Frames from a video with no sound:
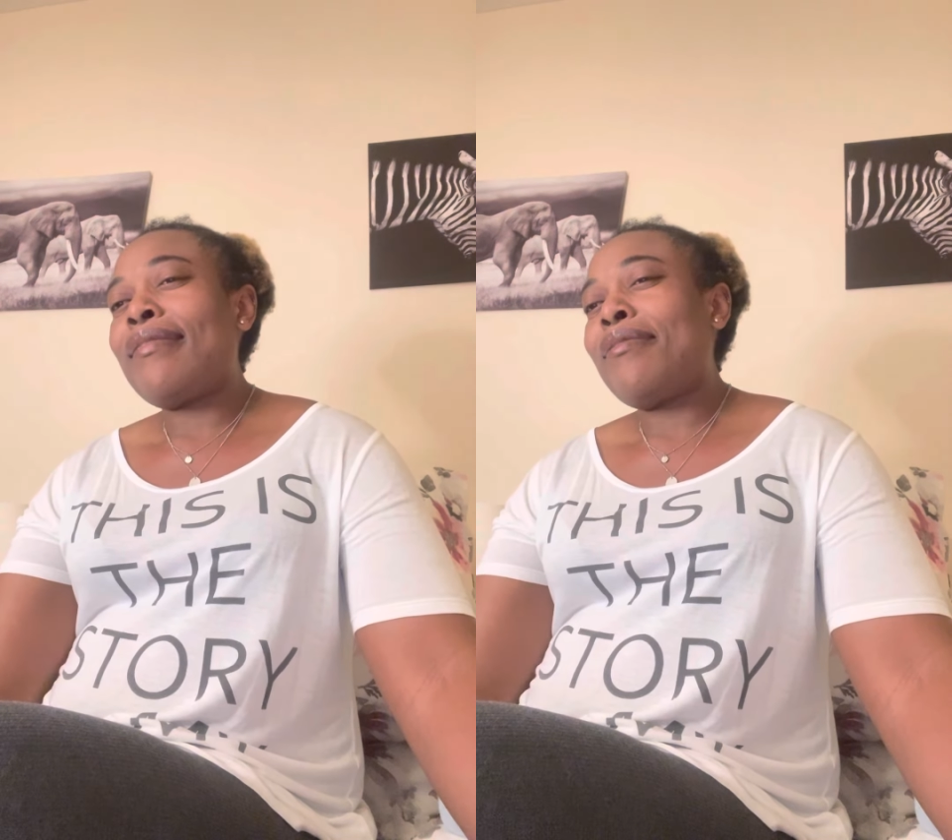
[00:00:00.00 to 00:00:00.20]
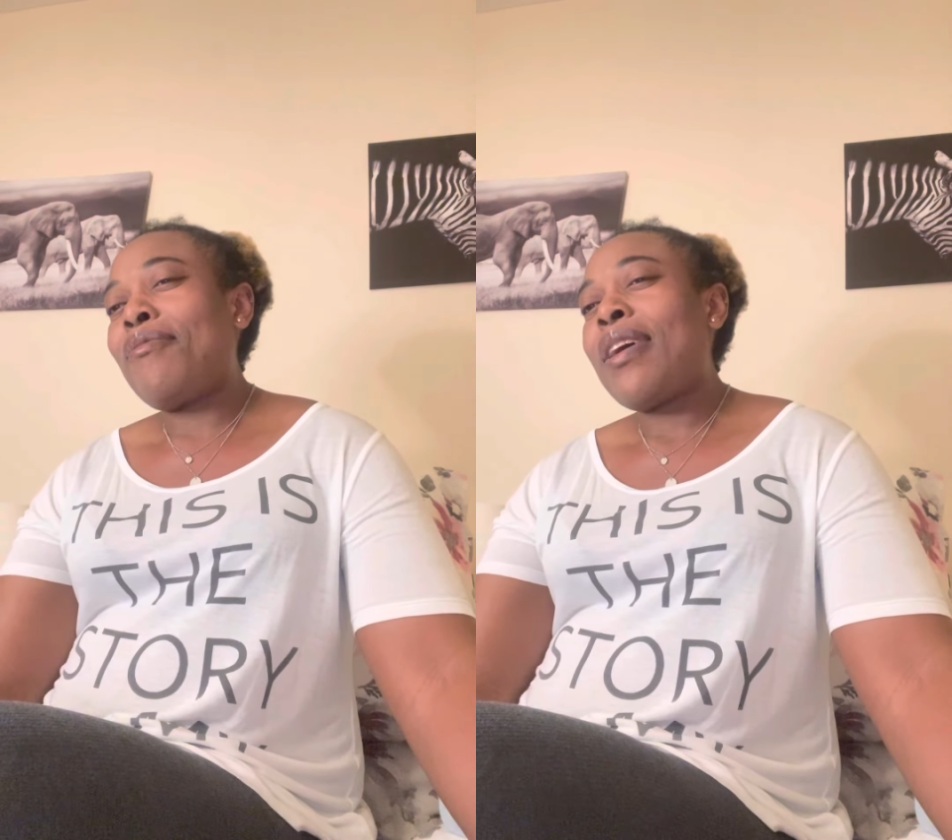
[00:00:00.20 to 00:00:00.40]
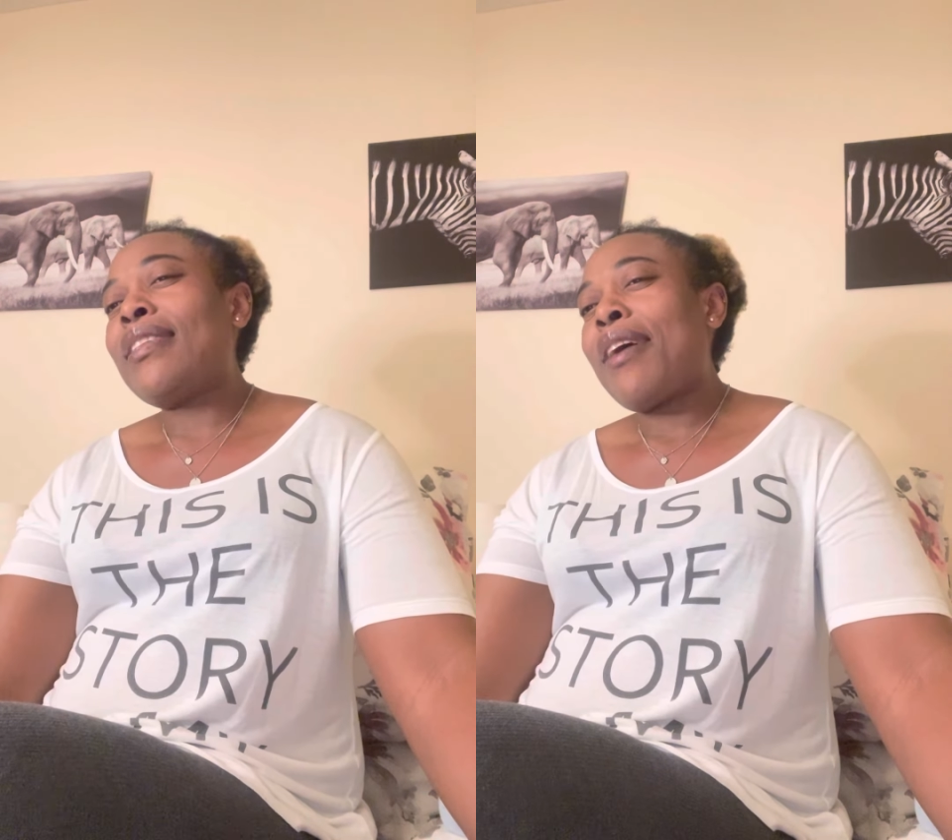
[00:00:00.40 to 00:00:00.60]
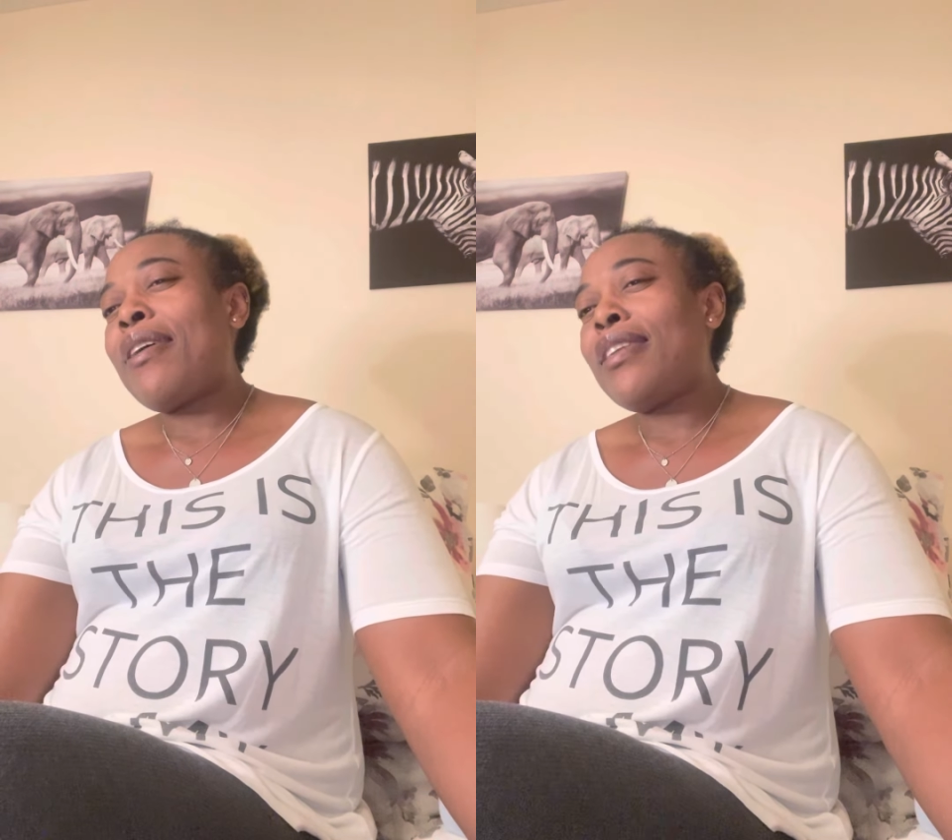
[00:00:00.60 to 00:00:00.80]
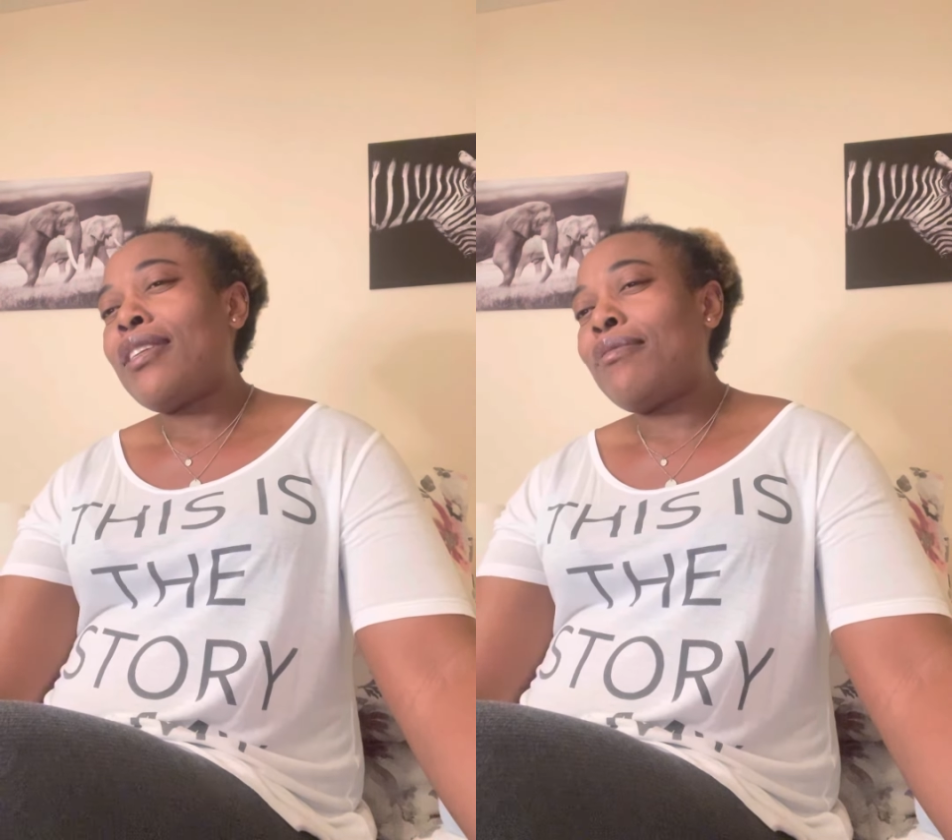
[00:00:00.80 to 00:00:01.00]
what I
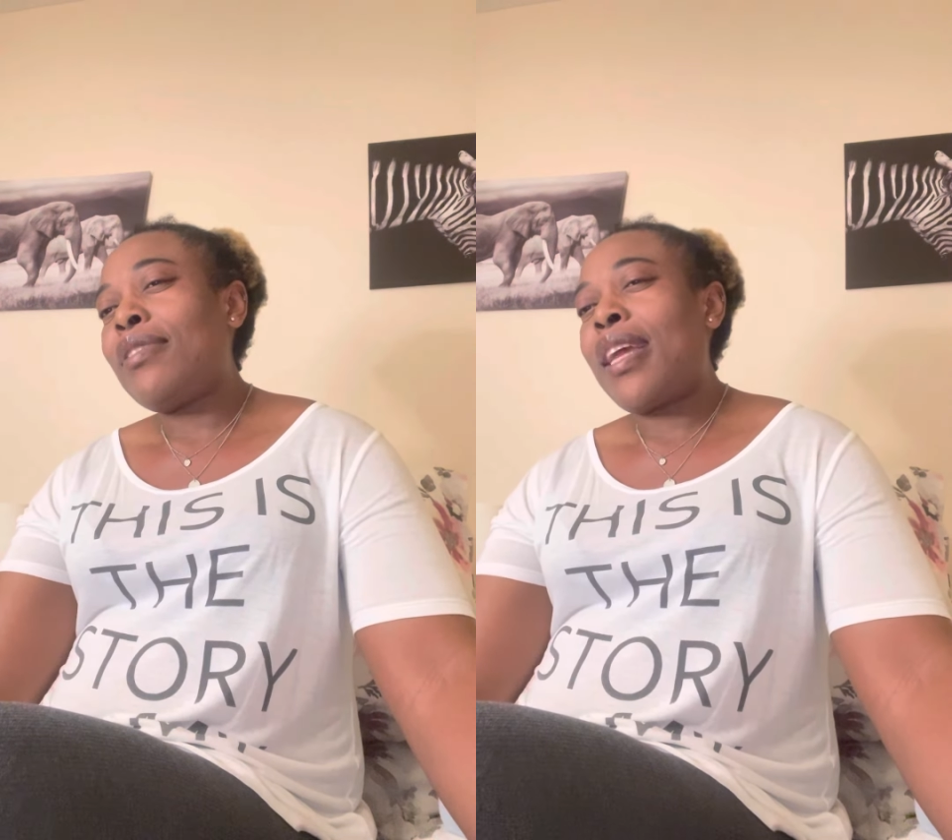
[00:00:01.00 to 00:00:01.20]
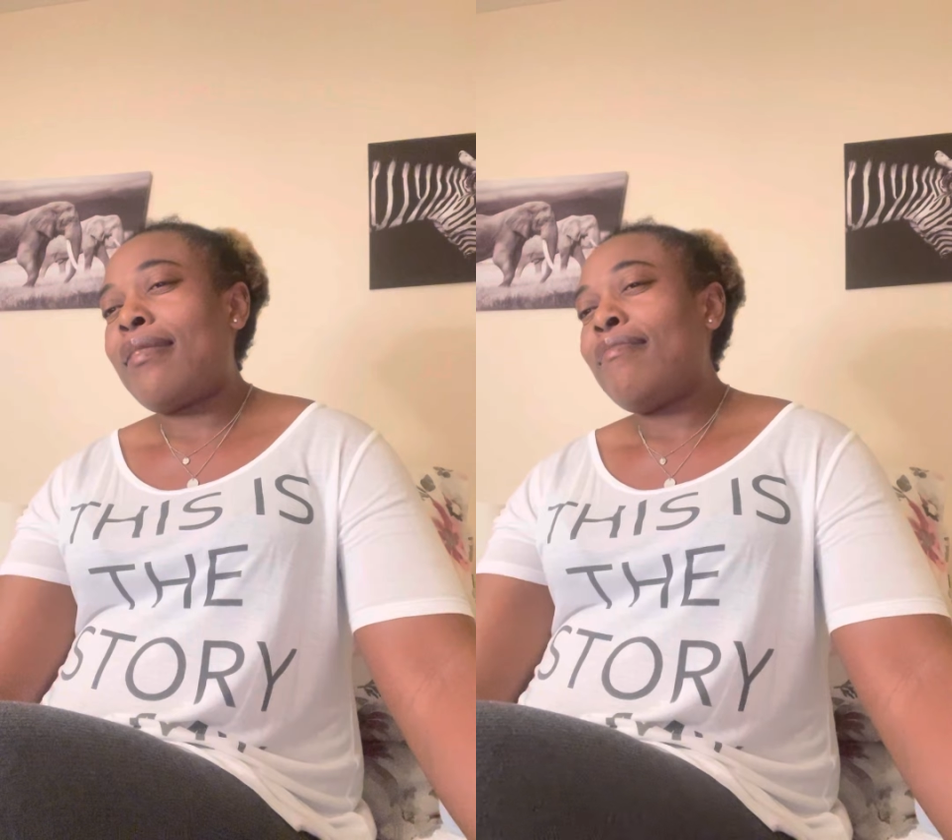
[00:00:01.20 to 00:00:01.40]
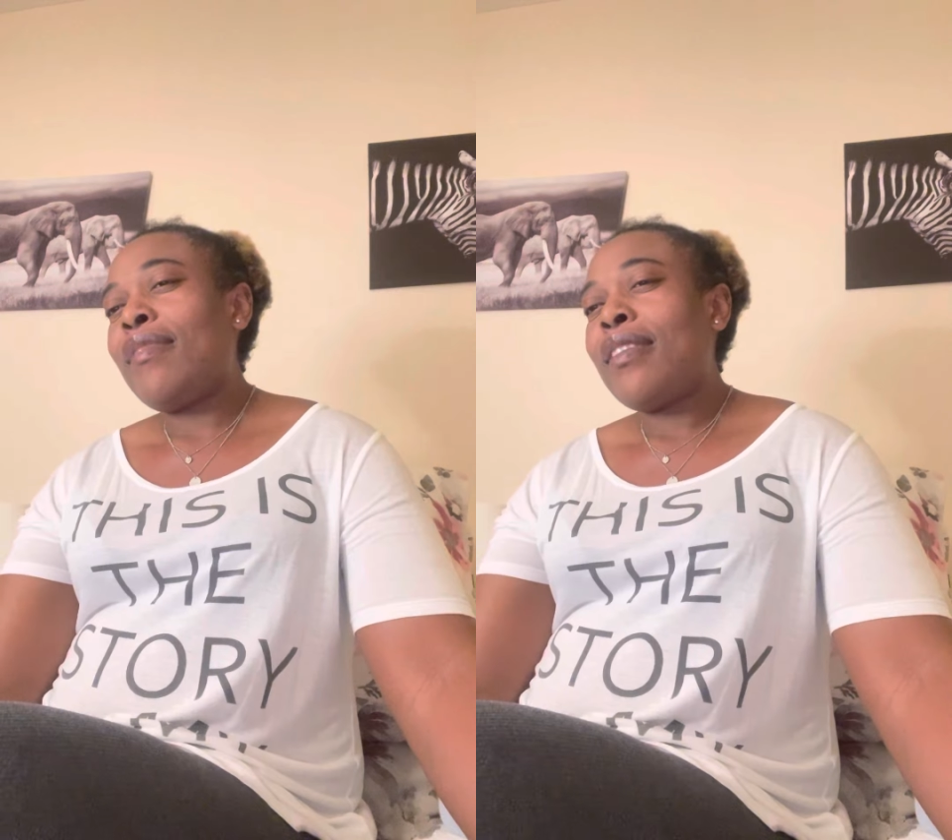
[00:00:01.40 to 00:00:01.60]
wanted to say.